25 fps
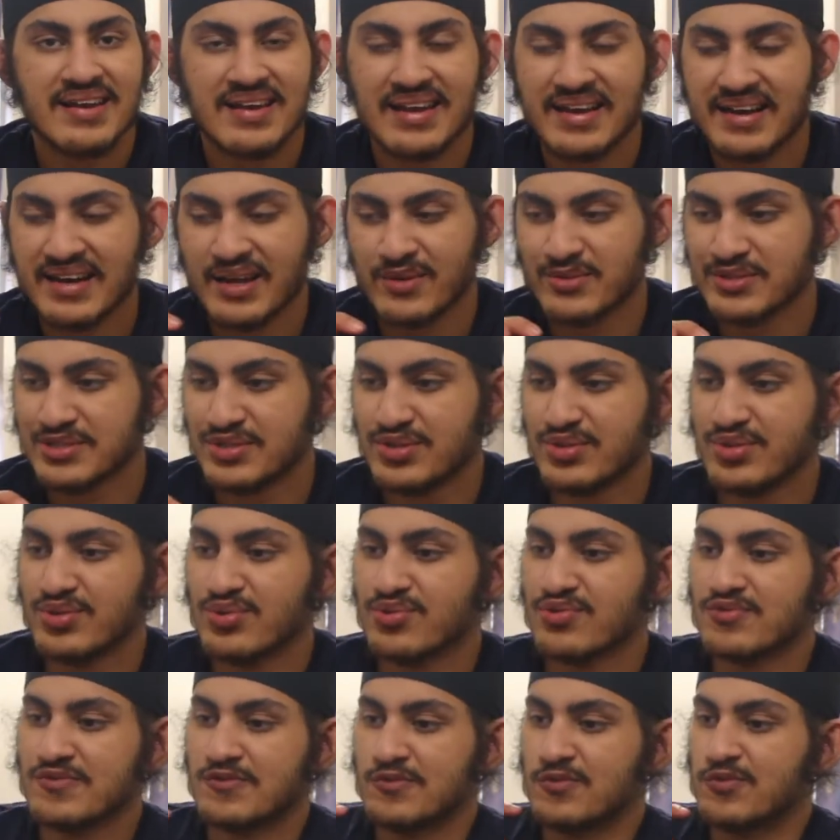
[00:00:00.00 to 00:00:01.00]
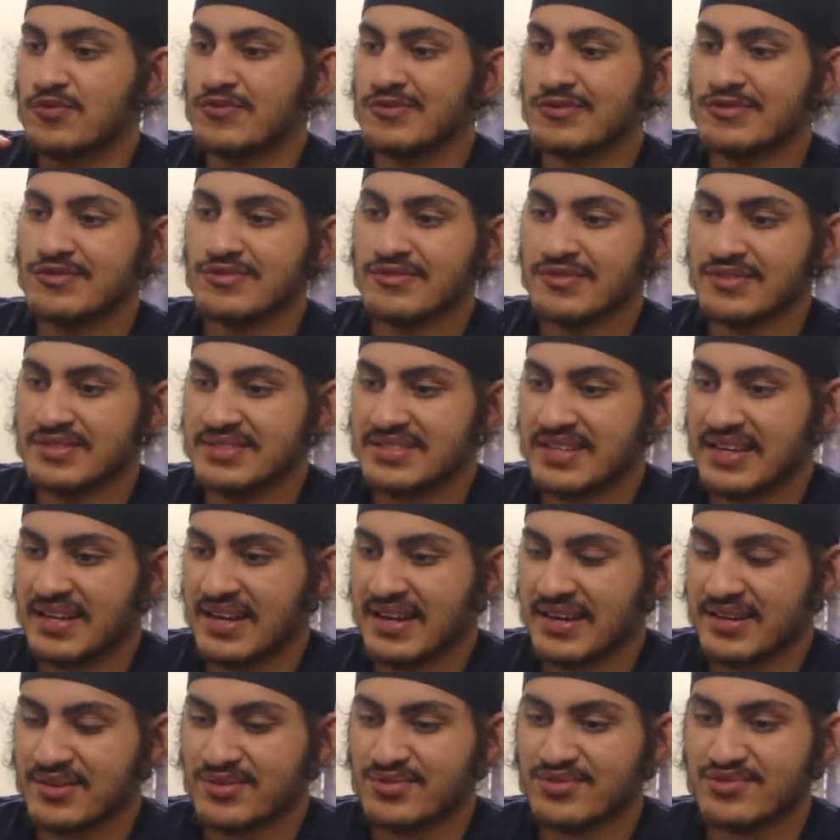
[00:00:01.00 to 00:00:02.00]
Like there was no rules and
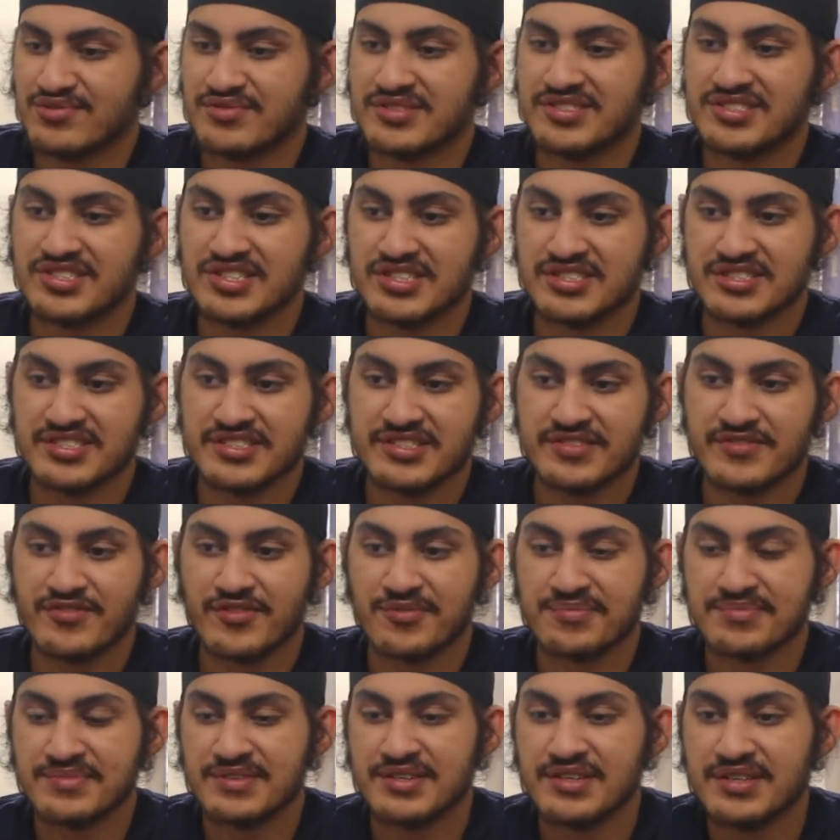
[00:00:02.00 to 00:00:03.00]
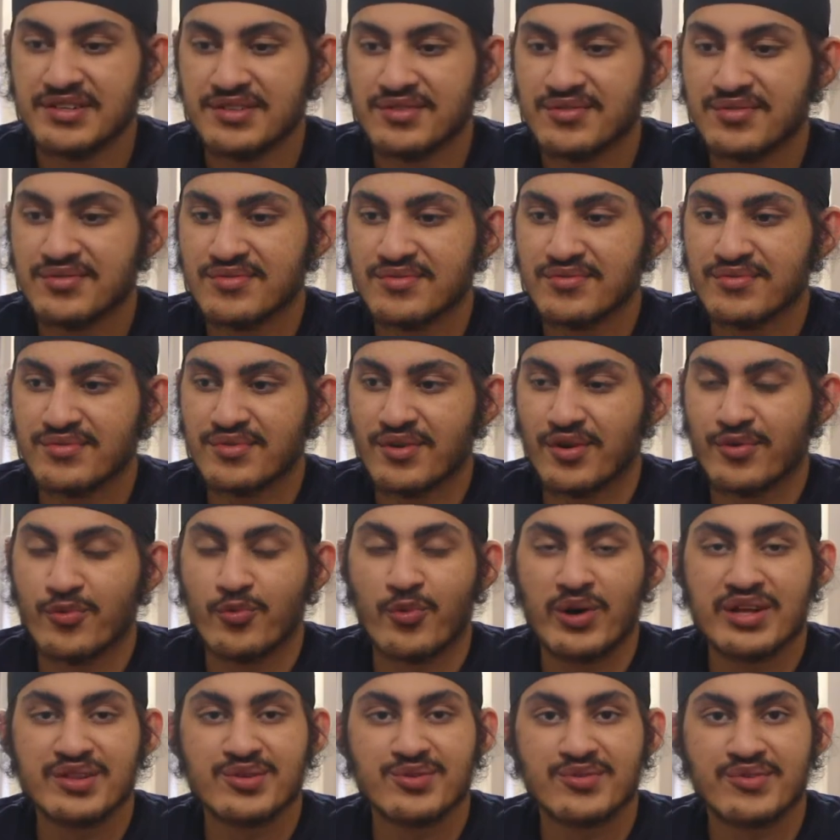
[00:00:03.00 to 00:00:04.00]
like no restrictions for me on
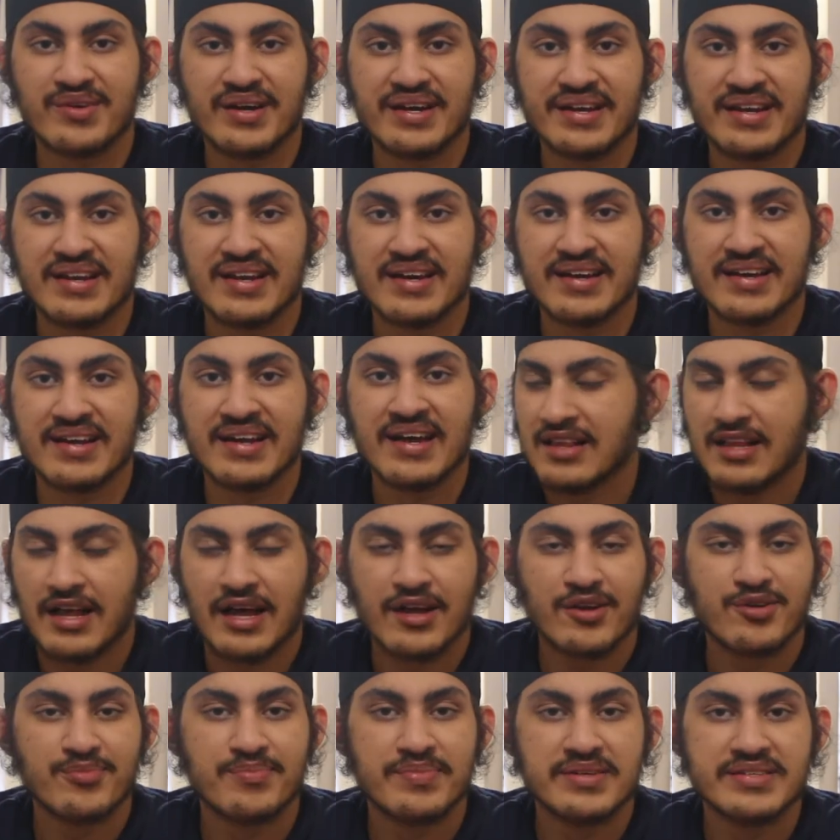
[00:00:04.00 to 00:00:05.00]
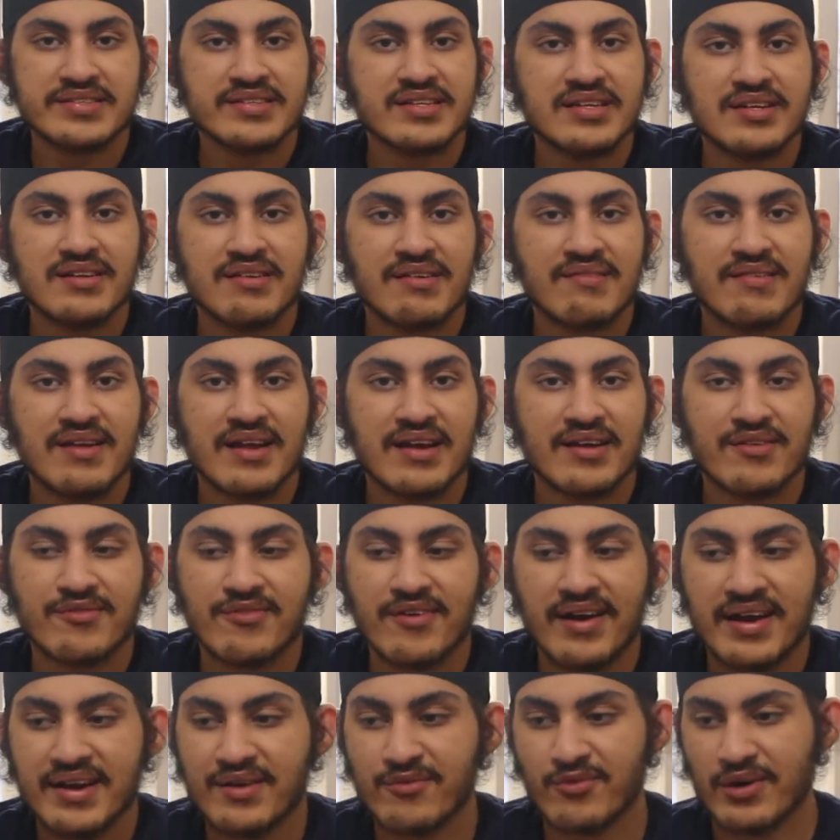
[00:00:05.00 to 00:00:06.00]
what to write. Like I could basically like
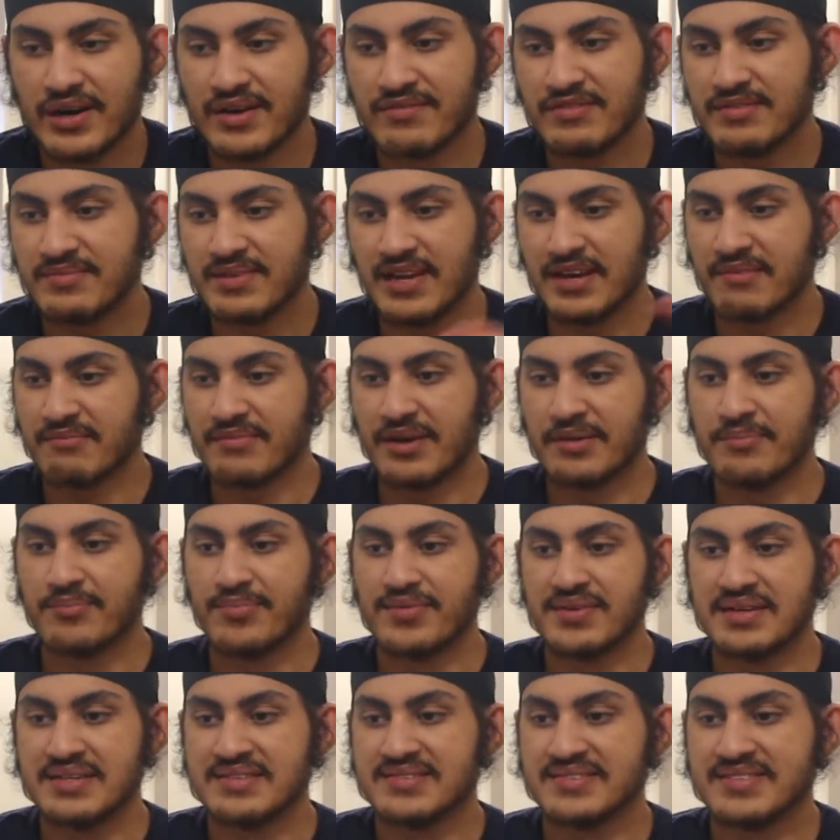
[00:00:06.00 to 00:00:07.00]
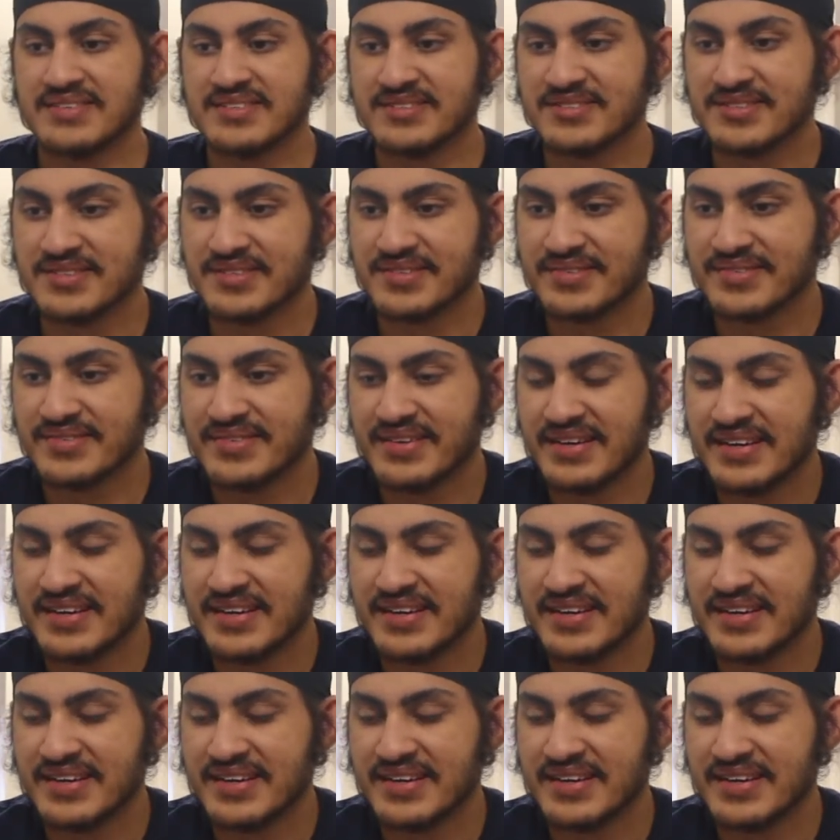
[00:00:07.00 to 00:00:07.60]
write whatever like my brain thinks of.